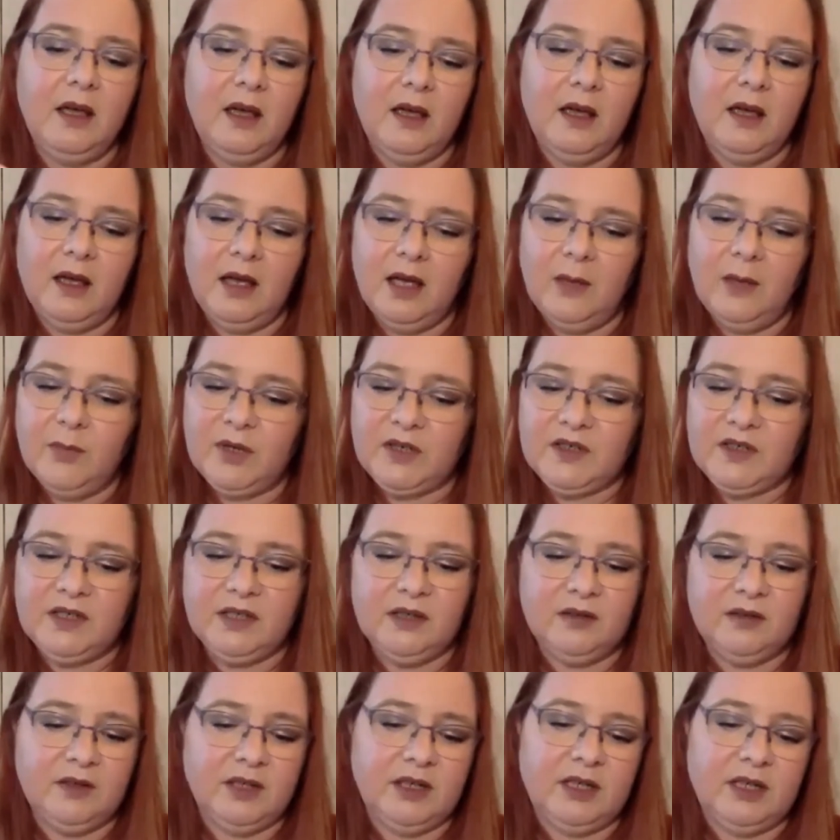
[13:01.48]
and
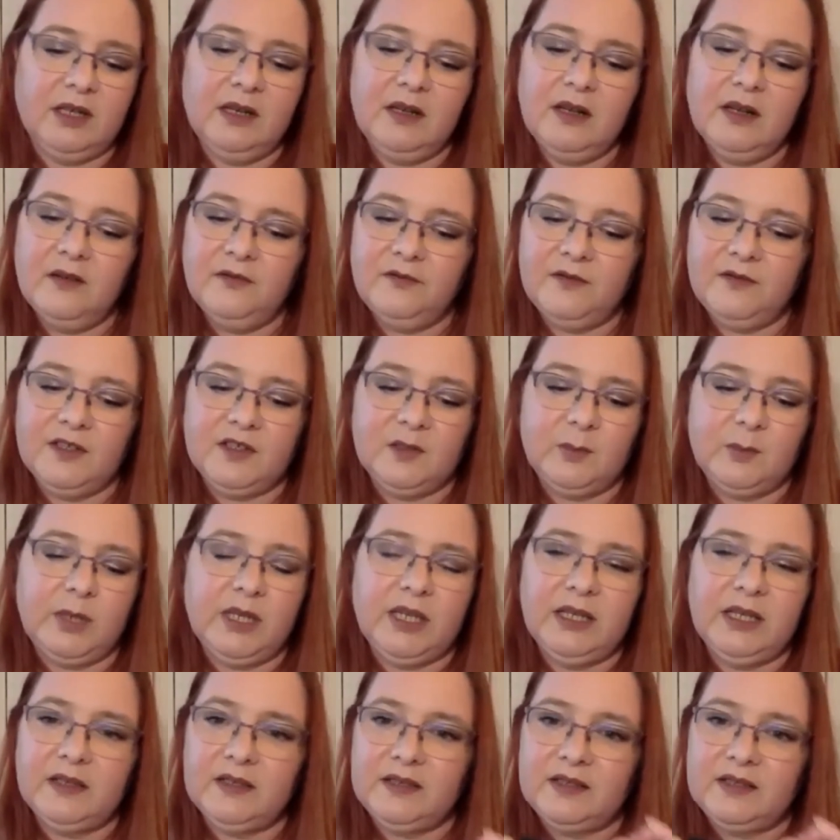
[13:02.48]
bacteria love this
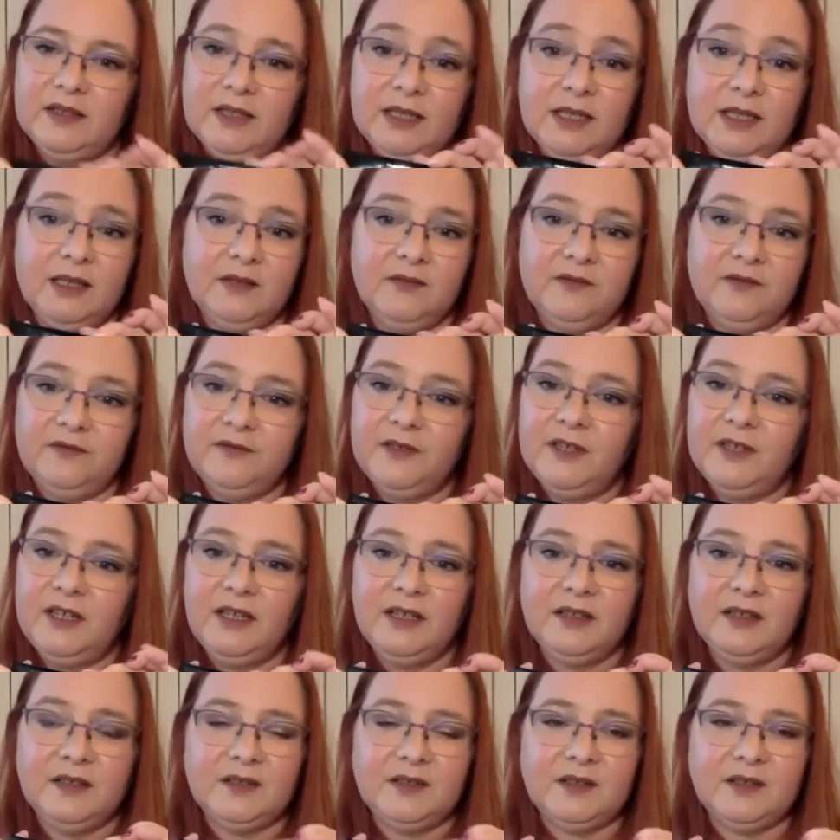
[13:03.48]
place to live.
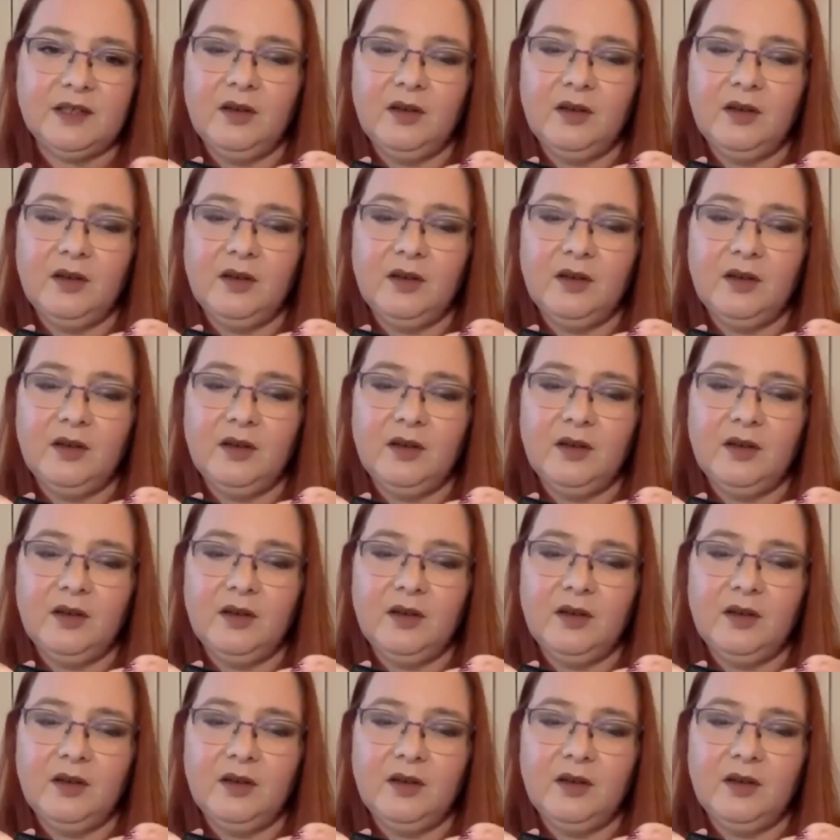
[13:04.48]
So